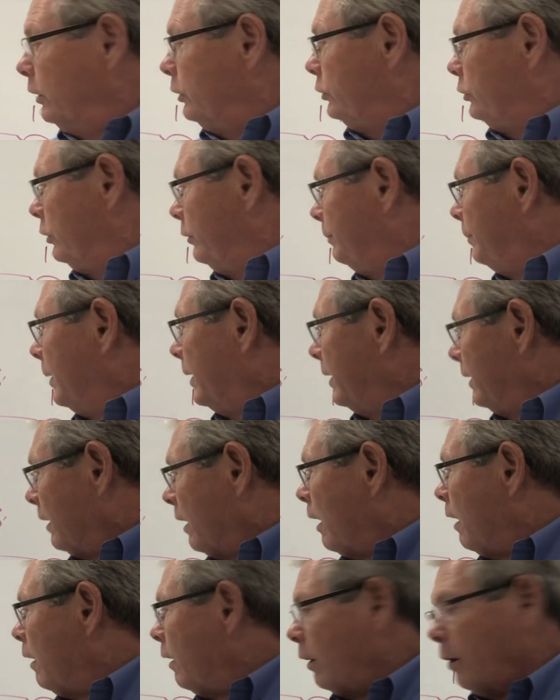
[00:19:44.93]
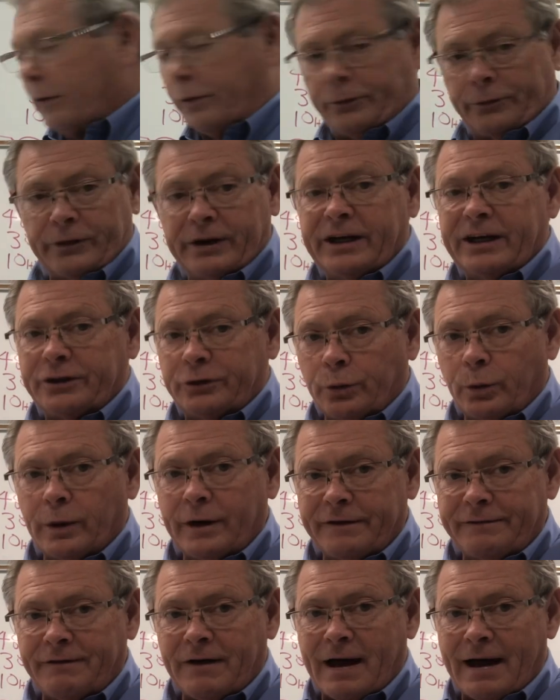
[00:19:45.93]
you put all 3
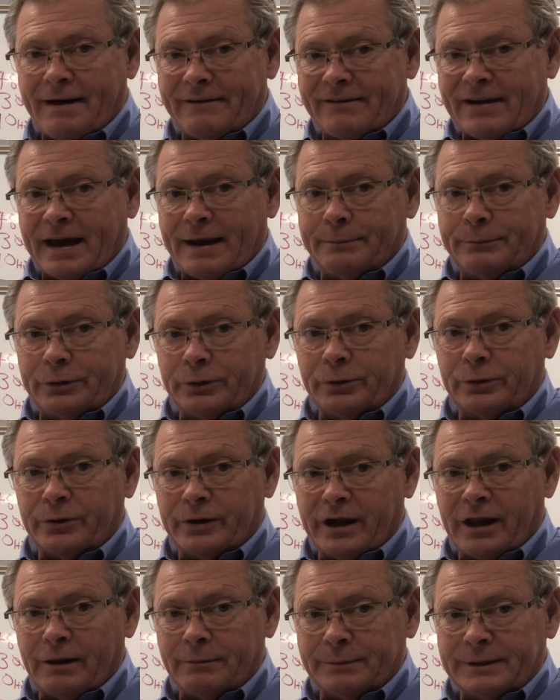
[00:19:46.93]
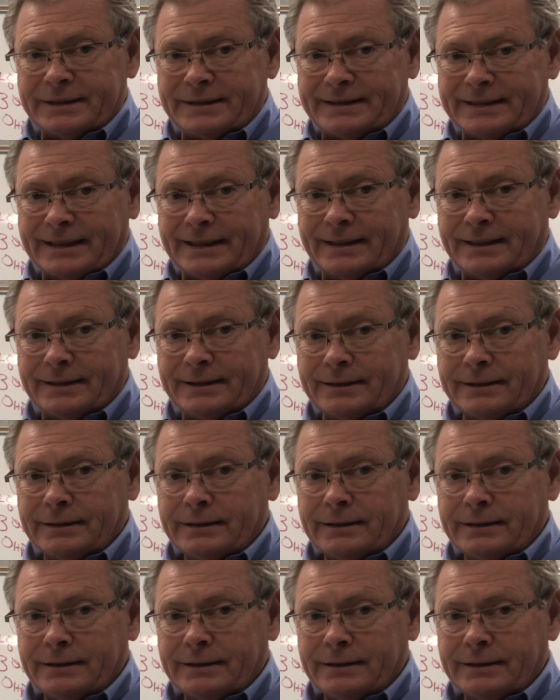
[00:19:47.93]
25 amp dual elements in